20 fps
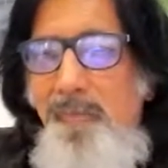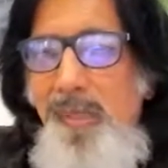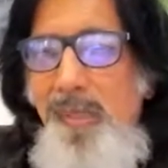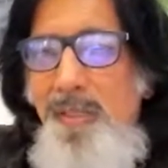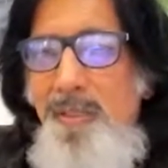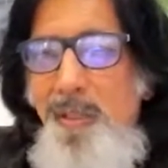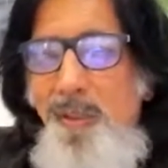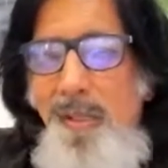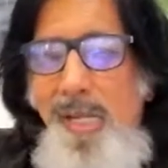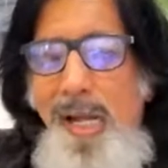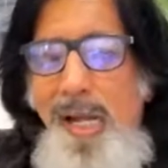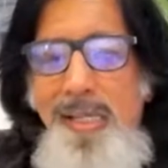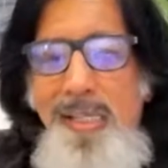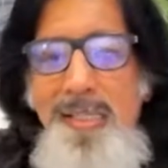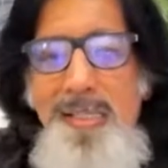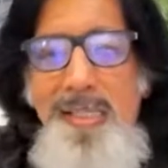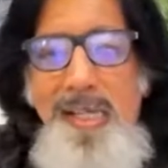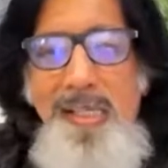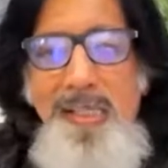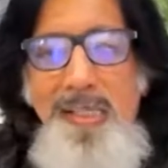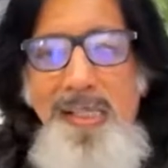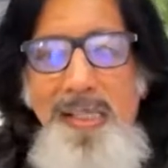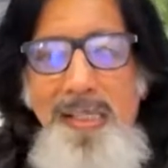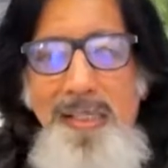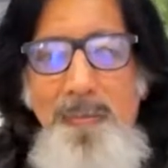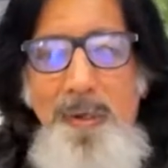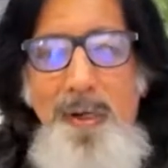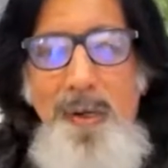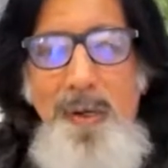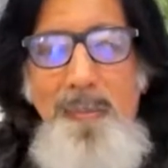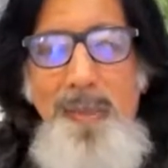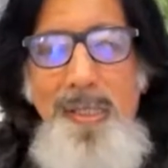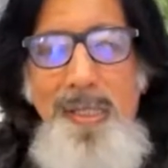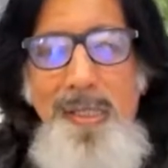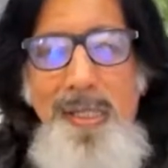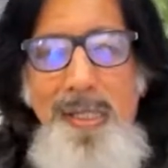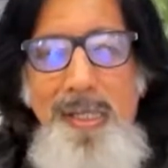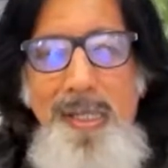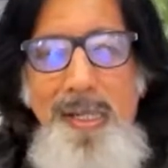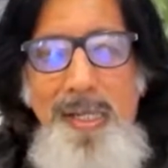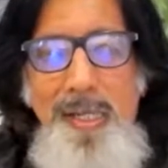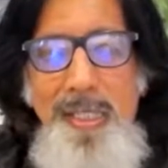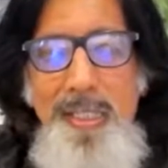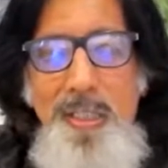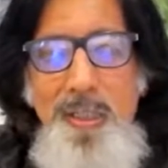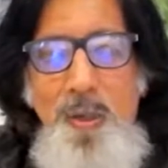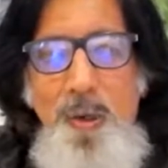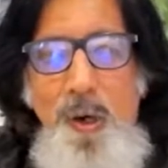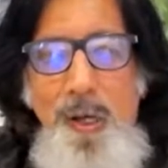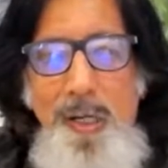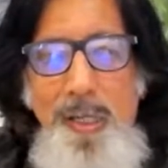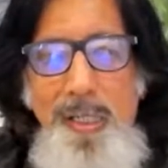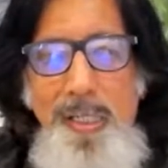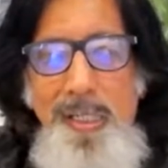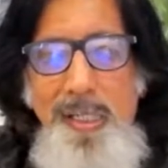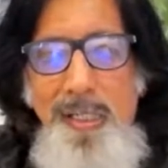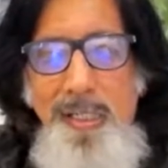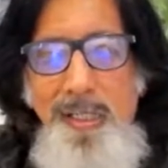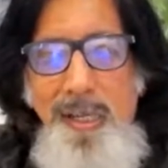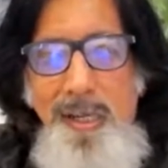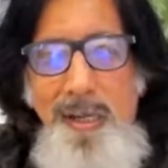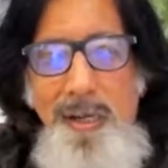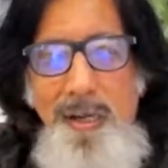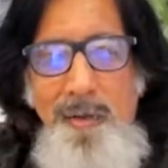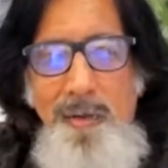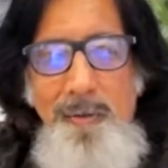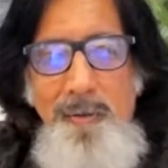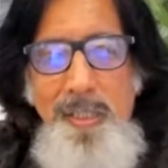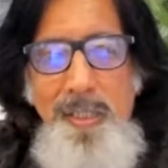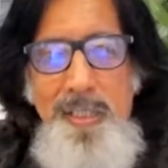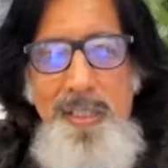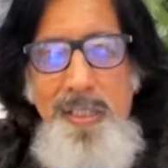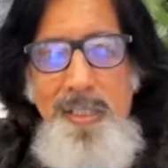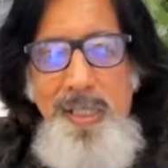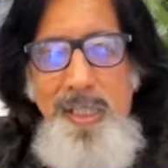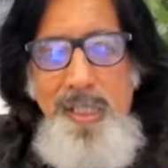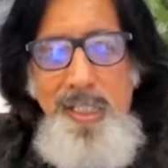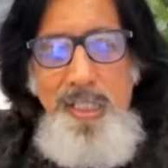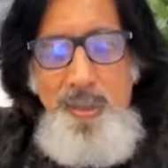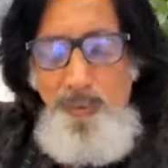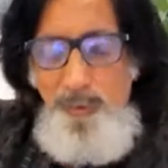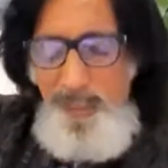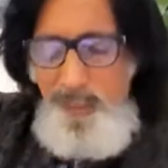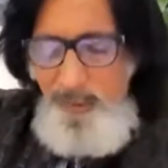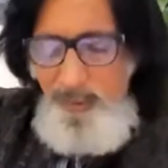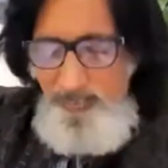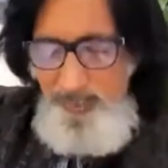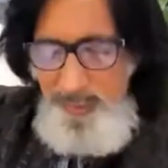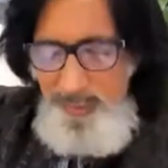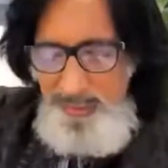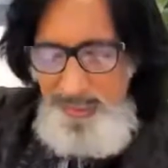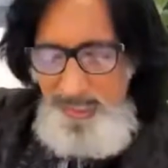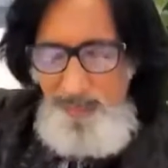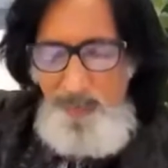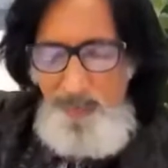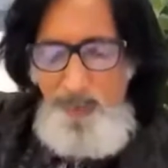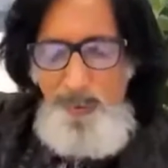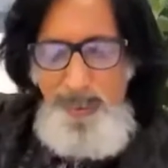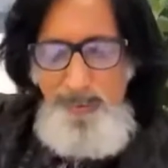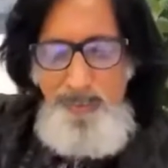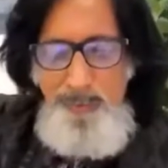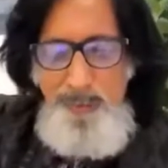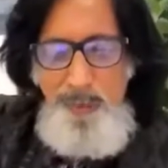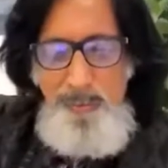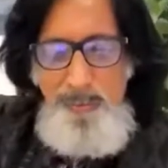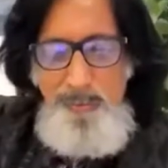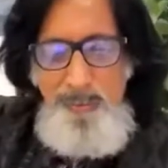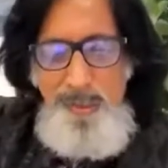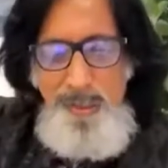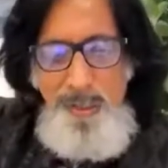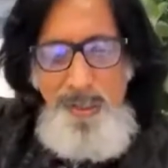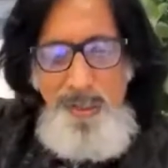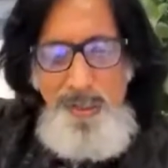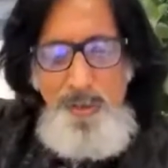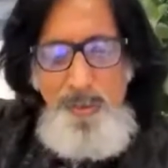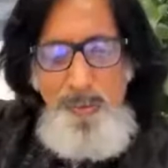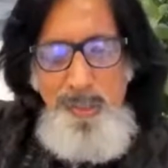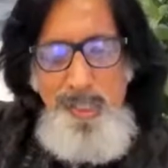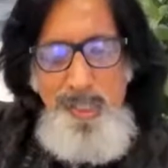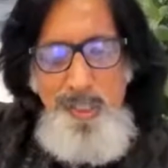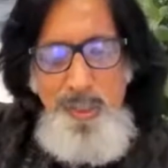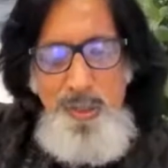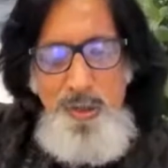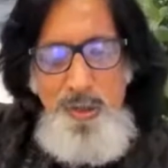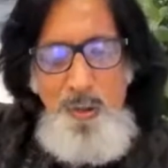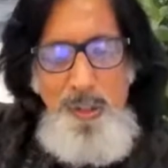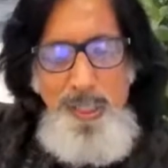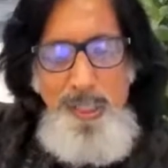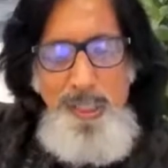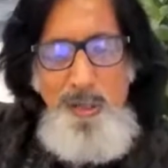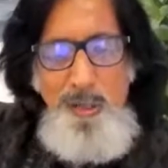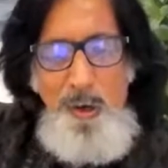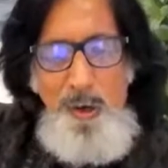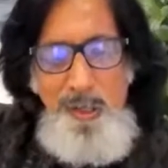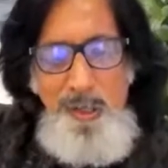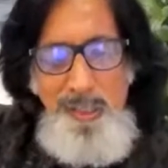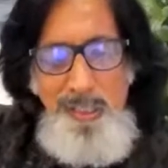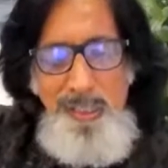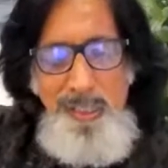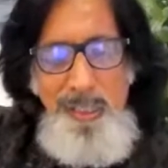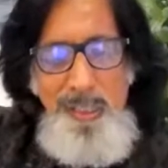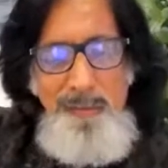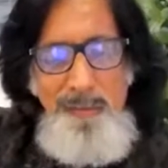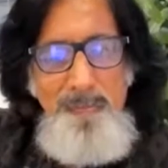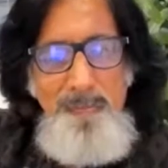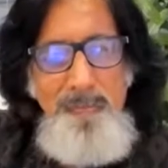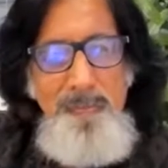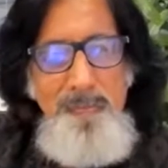so that is, I think, probably the greatest quality which each one of us have to absorb, to be a student all the time.